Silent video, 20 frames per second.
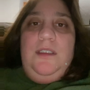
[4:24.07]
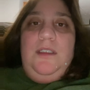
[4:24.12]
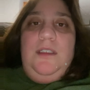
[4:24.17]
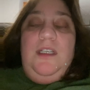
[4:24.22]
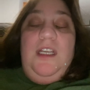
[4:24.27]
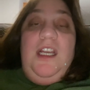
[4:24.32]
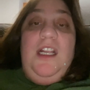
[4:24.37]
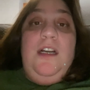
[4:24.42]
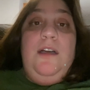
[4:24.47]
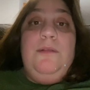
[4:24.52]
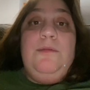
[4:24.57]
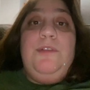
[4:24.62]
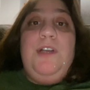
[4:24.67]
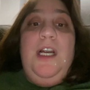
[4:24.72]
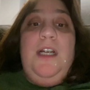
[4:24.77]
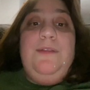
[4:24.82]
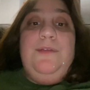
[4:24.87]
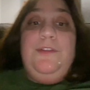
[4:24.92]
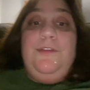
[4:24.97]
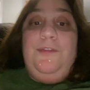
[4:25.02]
And I'm
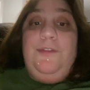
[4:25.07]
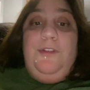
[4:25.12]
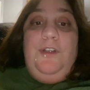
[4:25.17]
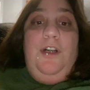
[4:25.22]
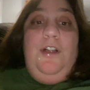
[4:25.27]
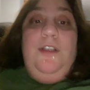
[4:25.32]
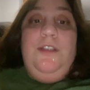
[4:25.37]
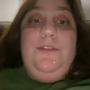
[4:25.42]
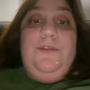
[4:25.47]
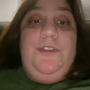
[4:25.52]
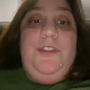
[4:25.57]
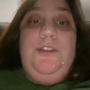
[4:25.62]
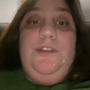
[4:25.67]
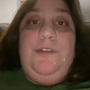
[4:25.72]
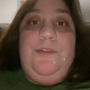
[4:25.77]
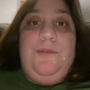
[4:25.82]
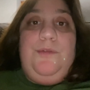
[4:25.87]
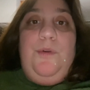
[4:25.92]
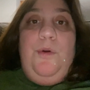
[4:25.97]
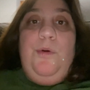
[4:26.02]
grateful for all of you,
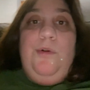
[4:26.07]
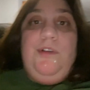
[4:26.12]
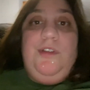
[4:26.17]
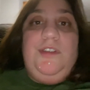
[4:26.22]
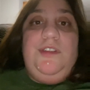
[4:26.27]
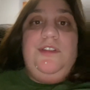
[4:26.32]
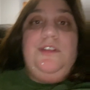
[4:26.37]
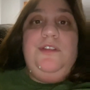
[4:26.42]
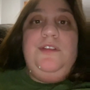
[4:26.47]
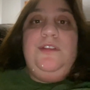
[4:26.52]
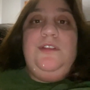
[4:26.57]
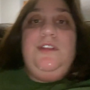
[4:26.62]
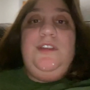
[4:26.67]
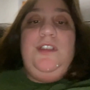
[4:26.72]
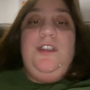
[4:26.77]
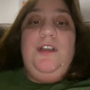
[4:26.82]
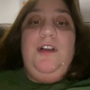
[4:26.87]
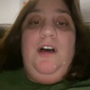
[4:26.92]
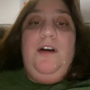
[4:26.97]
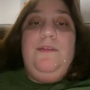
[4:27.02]
of course. You
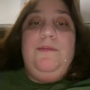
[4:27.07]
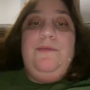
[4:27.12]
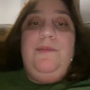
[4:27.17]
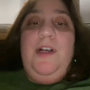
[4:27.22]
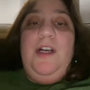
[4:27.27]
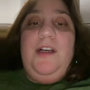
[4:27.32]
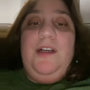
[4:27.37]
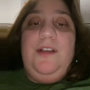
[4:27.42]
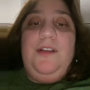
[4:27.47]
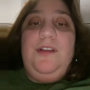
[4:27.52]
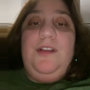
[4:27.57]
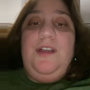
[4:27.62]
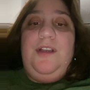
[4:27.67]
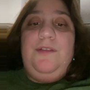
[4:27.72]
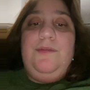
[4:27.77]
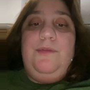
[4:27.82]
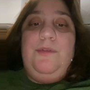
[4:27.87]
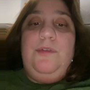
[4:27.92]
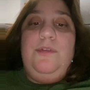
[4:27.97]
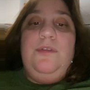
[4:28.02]
know, I'm very
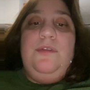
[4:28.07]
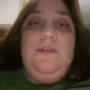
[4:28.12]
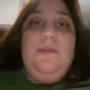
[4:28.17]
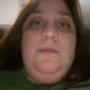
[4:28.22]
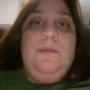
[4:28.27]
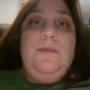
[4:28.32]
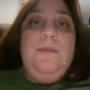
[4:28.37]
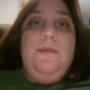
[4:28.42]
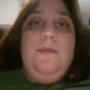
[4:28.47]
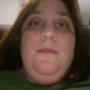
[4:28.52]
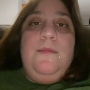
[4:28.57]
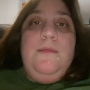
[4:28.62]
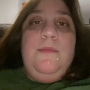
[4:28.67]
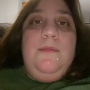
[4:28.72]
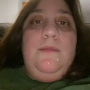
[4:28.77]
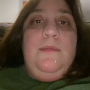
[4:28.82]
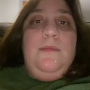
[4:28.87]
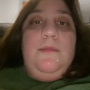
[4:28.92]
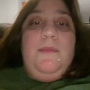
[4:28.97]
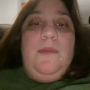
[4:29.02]
thankful.
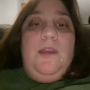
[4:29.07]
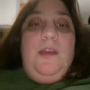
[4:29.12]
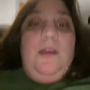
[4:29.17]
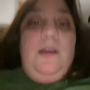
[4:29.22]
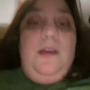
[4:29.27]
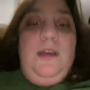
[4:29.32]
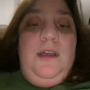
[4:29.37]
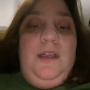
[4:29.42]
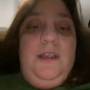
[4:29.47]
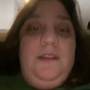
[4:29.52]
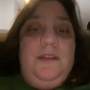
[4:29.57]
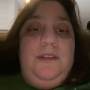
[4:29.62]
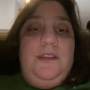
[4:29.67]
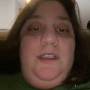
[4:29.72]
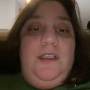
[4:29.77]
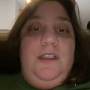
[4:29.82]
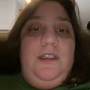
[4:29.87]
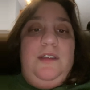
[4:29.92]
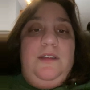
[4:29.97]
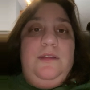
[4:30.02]
And
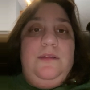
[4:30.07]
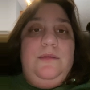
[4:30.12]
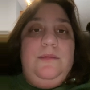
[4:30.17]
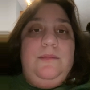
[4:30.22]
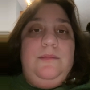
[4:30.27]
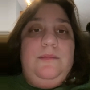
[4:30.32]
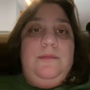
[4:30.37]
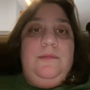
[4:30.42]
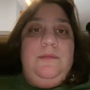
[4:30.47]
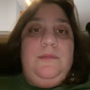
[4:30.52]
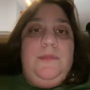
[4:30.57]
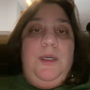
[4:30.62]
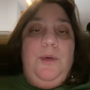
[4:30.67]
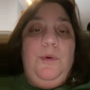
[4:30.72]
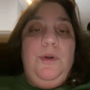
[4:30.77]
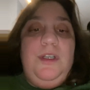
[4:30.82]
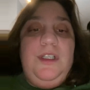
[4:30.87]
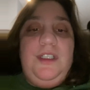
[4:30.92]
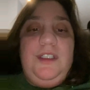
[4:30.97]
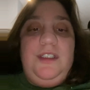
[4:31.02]
uh I
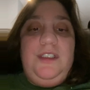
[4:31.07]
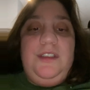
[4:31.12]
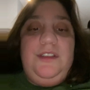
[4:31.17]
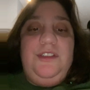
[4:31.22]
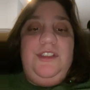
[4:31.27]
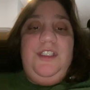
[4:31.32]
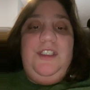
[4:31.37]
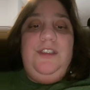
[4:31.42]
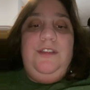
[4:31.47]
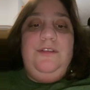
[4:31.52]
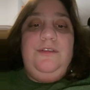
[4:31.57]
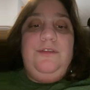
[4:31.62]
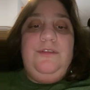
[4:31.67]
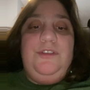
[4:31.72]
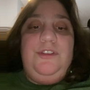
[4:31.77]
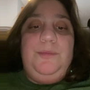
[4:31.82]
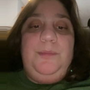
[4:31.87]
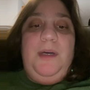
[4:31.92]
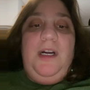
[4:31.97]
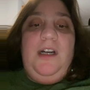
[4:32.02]
want to continue
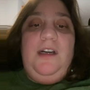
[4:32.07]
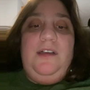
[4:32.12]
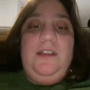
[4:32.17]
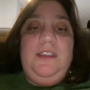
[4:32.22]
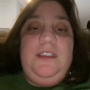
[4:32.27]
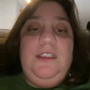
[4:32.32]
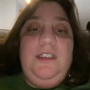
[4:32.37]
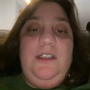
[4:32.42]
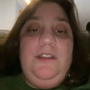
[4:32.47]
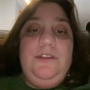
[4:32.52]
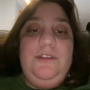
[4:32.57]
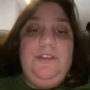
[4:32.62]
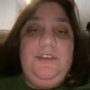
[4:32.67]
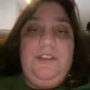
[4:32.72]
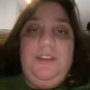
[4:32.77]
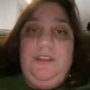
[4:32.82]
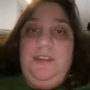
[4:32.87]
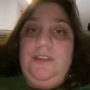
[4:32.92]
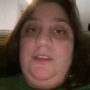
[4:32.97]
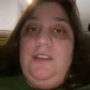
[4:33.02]
inspiring others
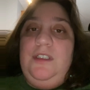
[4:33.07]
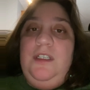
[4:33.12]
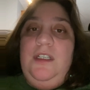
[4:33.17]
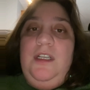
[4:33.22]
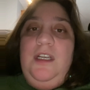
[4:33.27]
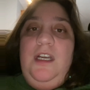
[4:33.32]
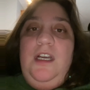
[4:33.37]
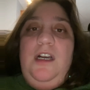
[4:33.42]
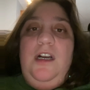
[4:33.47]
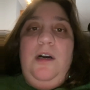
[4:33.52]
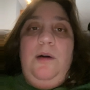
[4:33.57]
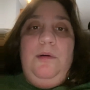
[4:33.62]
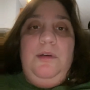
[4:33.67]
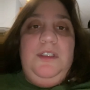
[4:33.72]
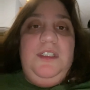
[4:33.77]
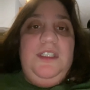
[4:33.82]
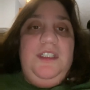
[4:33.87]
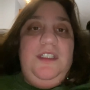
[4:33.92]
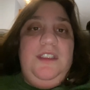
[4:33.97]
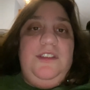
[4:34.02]
and I want
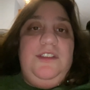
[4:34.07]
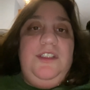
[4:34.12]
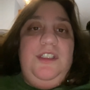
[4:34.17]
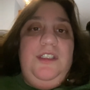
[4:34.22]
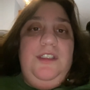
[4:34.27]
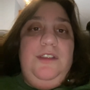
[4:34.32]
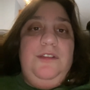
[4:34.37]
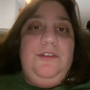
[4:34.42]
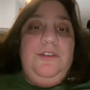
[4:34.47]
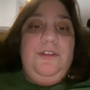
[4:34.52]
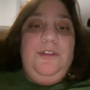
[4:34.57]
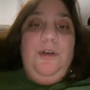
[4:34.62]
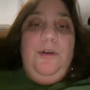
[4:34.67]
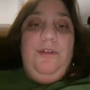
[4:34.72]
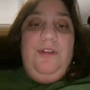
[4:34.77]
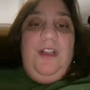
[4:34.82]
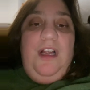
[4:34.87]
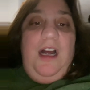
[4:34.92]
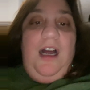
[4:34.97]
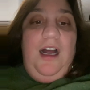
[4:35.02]
to continue to go
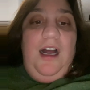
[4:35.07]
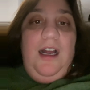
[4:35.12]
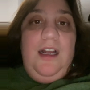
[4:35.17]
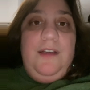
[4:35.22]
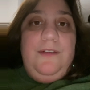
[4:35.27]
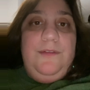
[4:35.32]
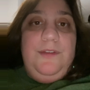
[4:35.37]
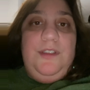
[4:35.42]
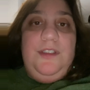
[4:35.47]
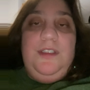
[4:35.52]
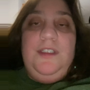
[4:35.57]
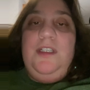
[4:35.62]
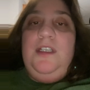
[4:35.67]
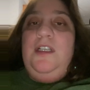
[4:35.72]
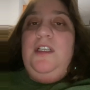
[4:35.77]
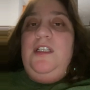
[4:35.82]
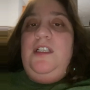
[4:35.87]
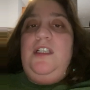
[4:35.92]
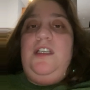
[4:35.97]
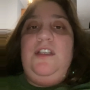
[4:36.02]
live and
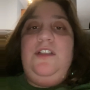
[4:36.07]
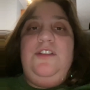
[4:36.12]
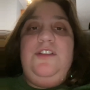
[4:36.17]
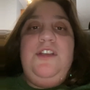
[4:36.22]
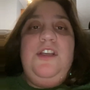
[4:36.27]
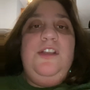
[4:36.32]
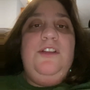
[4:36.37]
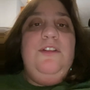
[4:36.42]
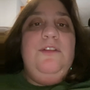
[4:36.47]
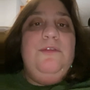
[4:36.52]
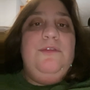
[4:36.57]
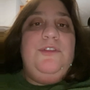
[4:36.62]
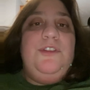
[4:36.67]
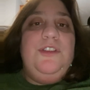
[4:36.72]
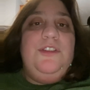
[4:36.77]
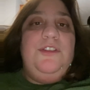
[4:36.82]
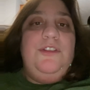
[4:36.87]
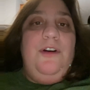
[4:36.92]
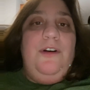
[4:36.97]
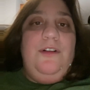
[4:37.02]
continue to
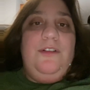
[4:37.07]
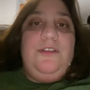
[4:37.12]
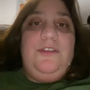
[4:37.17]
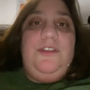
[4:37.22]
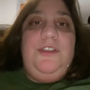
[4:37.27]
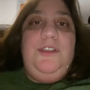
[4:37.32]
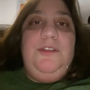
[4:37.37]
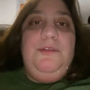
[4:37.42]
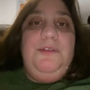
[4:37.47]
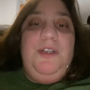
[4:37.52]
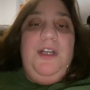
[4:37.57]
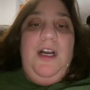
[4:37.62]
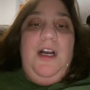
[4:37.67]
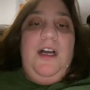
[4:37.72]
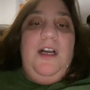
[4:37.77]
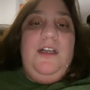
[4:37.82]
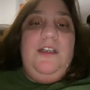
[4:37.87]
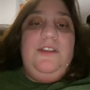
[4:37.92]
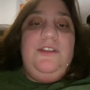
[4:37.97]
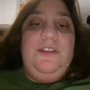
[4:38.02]
talk to you
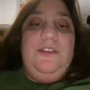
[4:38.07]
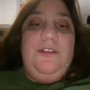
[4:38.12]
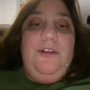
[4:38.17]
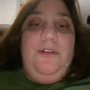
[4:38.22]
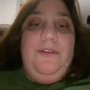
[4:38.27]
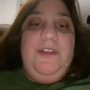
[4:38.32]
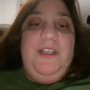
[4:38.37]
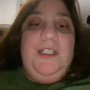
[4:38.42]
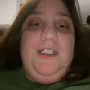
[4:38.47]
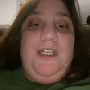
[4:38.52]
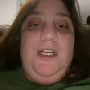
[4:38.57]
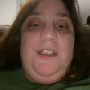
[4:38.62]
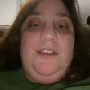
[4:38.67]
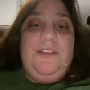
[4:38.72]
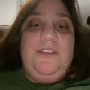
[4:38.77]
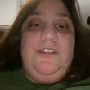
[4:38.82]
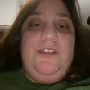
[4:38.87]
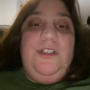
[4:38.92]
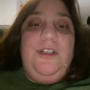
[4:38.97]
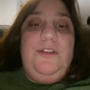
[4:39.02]
guys and all that kind of
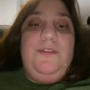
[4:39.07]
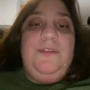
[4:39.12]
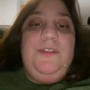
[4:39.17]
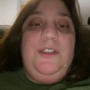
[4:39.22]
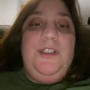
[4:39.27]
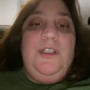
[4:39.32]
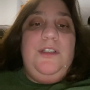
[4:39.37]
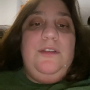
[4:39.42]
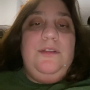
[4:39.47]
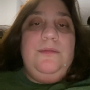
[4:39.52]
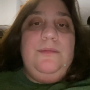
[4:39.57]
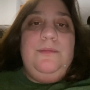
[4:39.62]
stuff, you know?